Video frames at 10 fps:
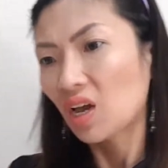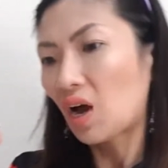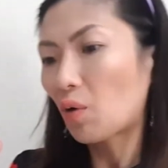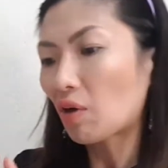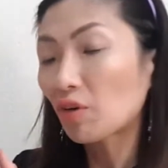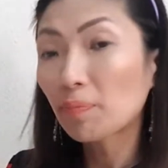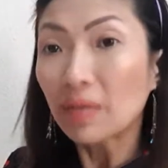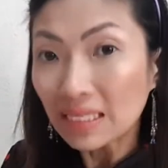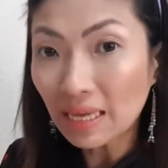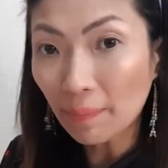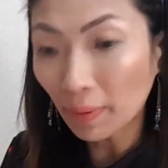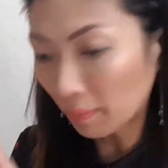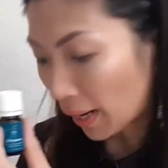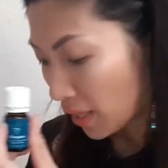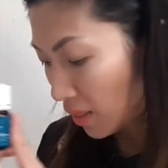However, please keep in
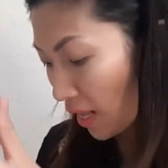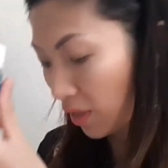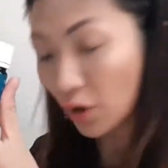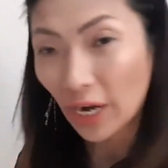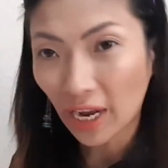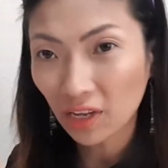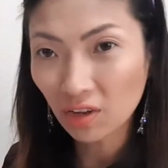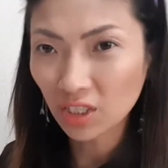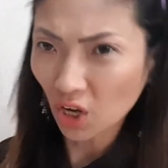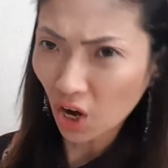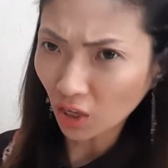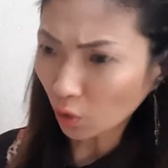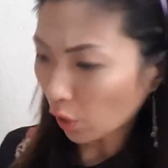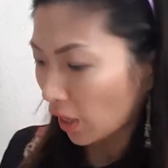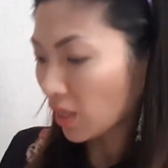mind that oregano is a hot
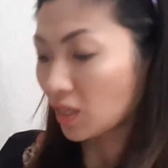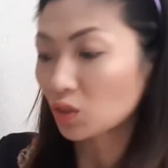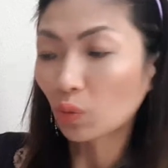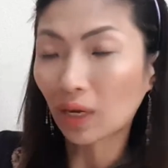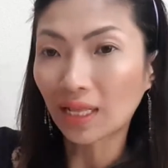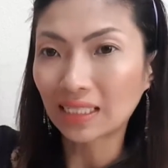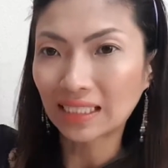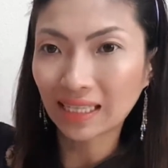oil as well as